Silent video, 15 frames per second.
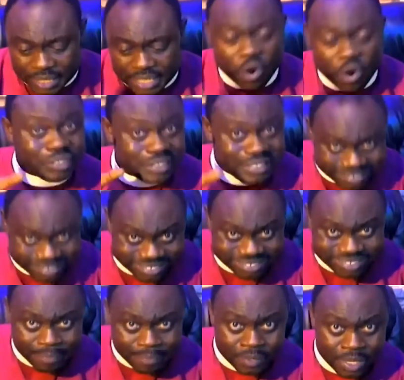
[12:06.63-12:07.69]
on the
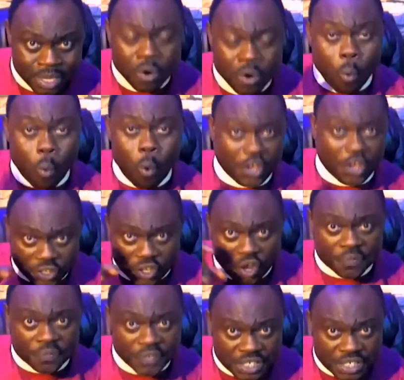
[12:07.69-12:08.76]
system, working
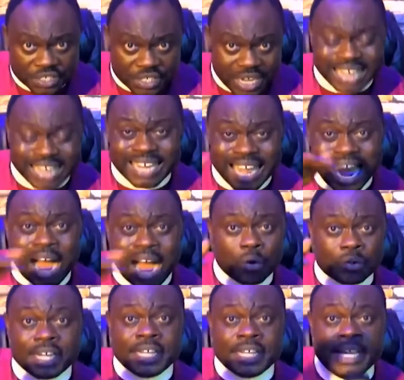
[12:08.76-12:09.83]
on this, and they are
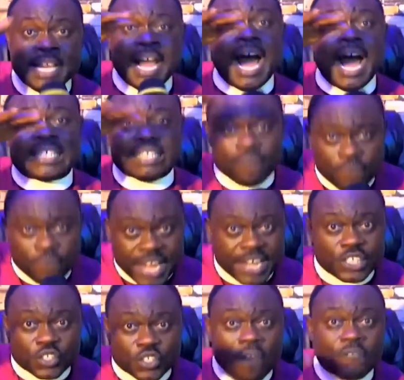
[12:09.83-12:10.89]
already at the
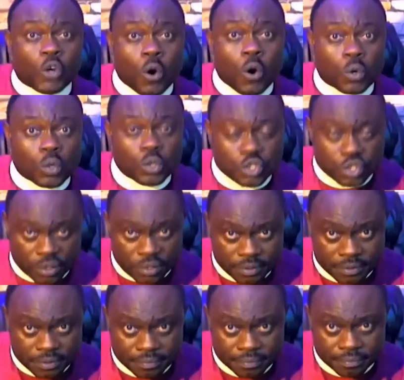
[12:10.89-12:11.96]
verge of conclusion.
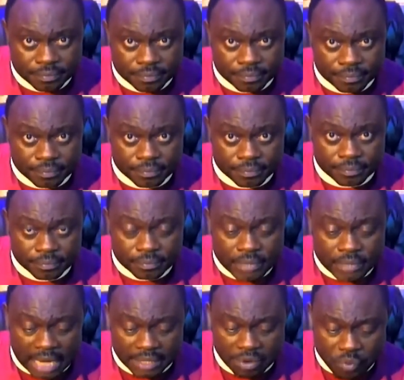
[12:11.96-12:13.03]

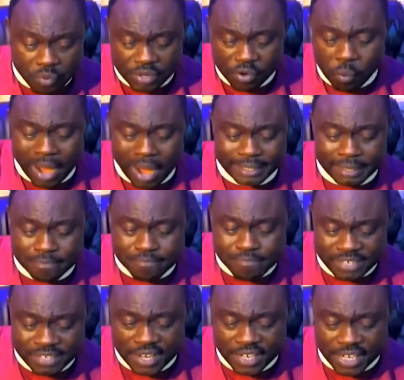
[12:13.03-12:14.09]
And the reason why the
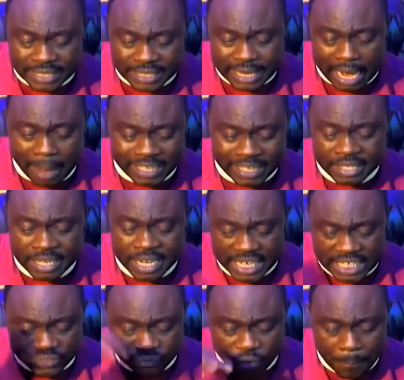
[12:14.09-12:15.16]
message is coming
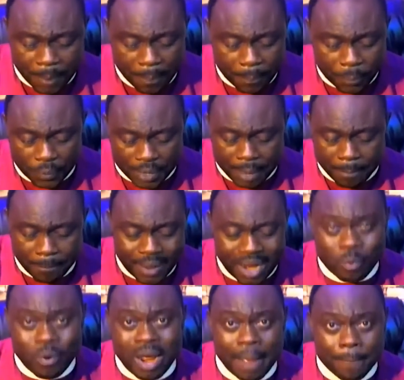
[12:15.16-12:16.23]
is for people in
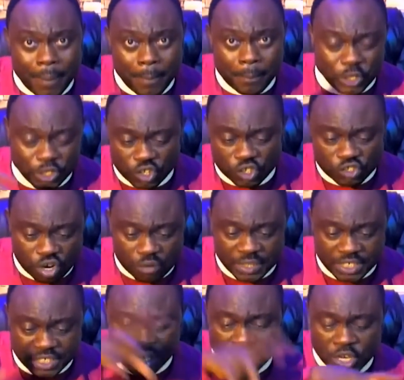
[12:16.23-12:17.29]
power and people in
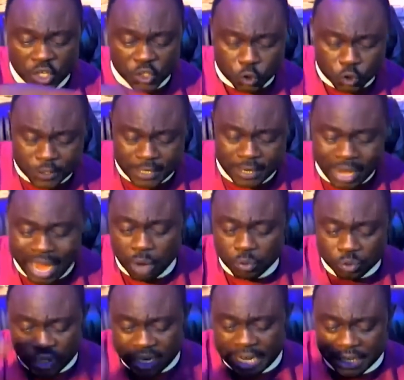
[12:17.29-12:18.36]
authority to see how
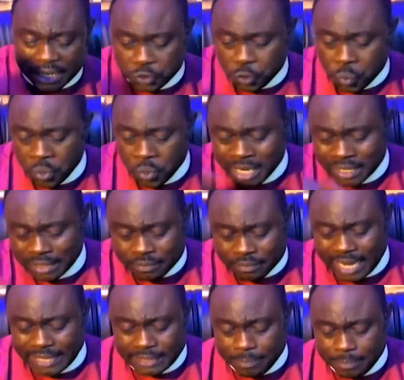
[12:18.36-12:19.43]
they can do the
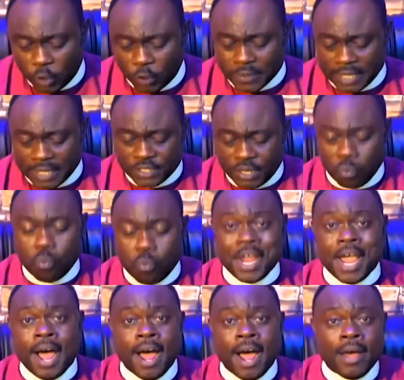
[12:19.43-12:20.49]
right thing. Because I see
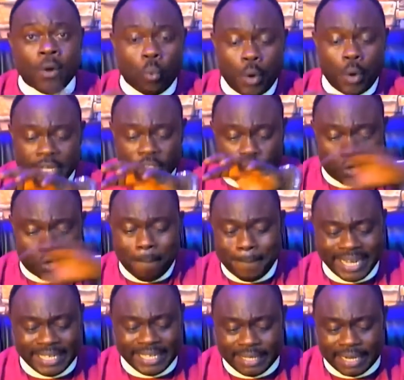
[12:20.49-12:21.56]
where so
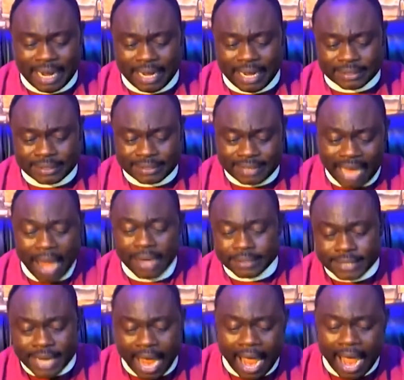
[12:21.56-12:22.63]
many outside
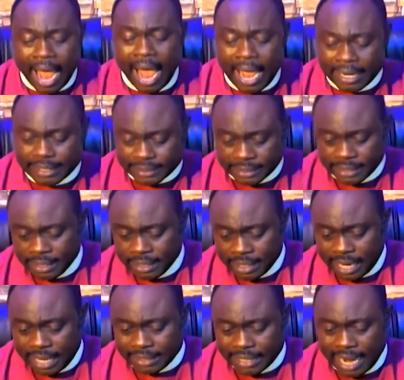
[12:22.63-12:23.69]
are hacked
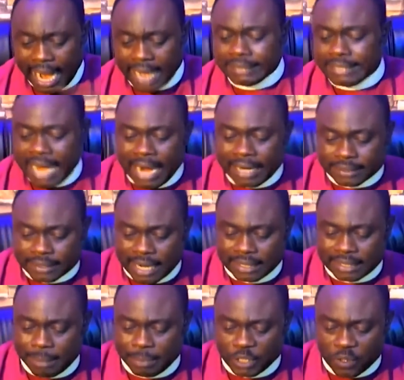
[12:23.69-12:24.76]
and are hijacked. And I
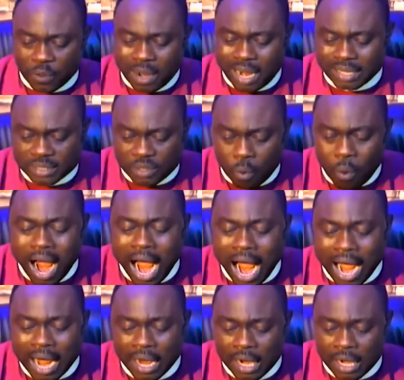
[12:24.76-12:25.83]
begin to ask why.
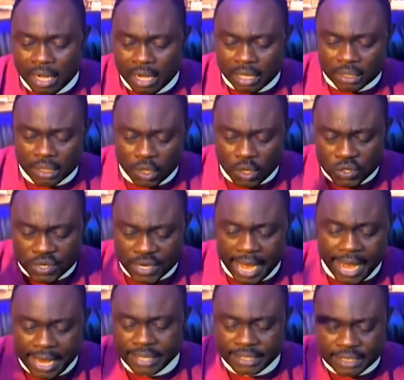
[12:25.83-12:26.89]
And the Lord
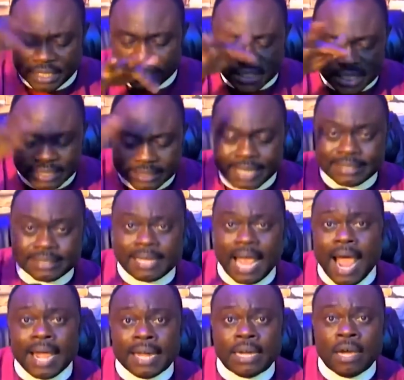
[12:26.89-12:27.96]
say this is a
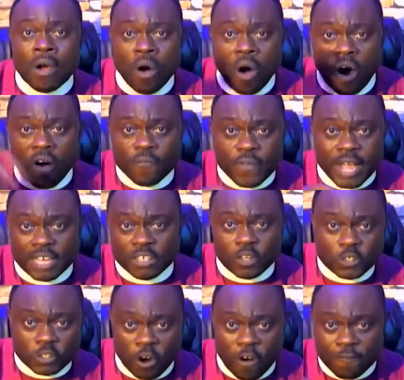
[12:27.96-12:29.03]
sign of a lot
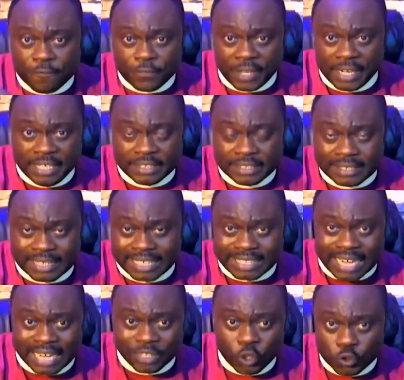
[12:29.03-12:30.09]
of things that
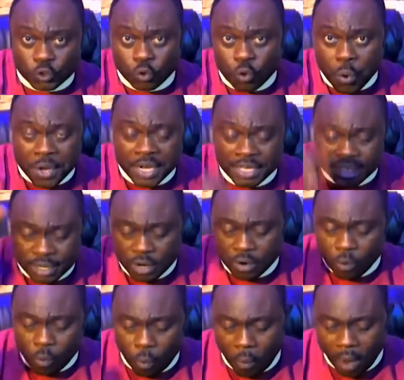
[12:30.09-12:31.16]
are not going
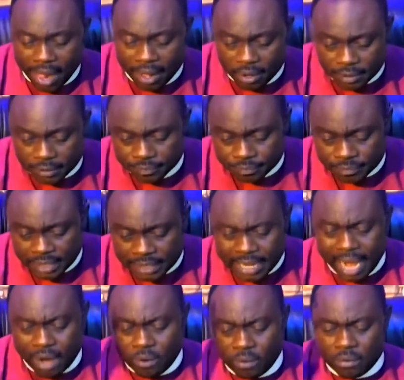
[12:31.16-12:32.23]
well.
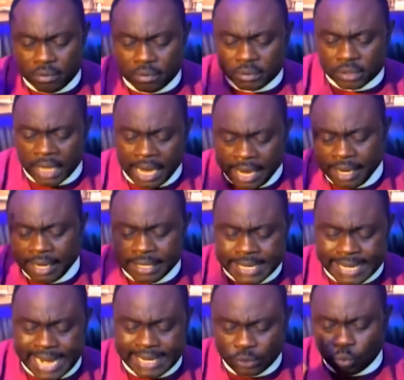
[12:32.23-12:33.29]
Now, the
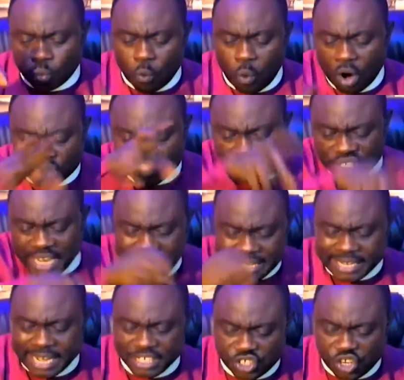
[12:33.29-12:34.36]
networks in
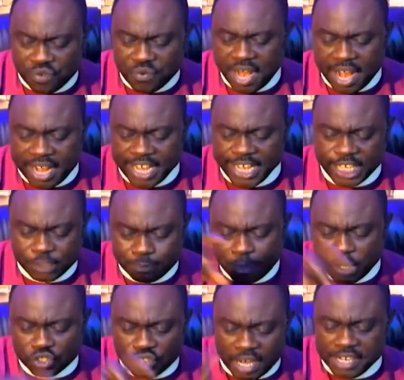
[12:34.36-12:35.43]
Nigeria,
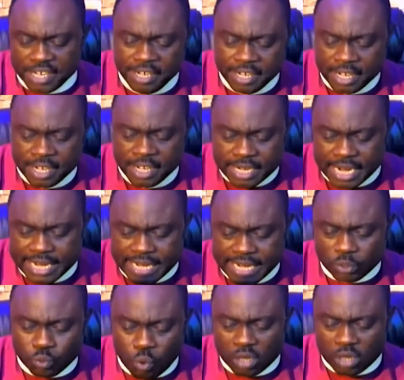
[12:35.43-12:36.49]
especially the
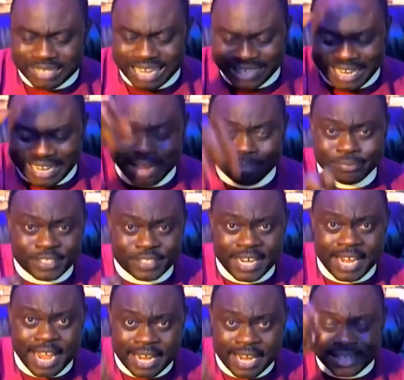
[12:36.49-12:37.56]
networks like
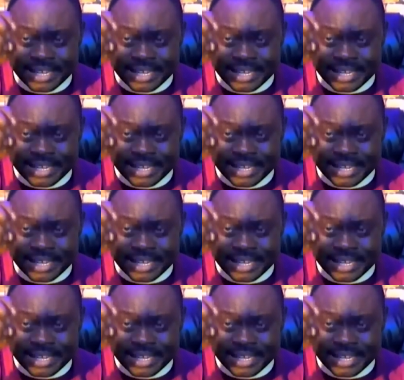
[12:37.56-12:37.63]
MTN,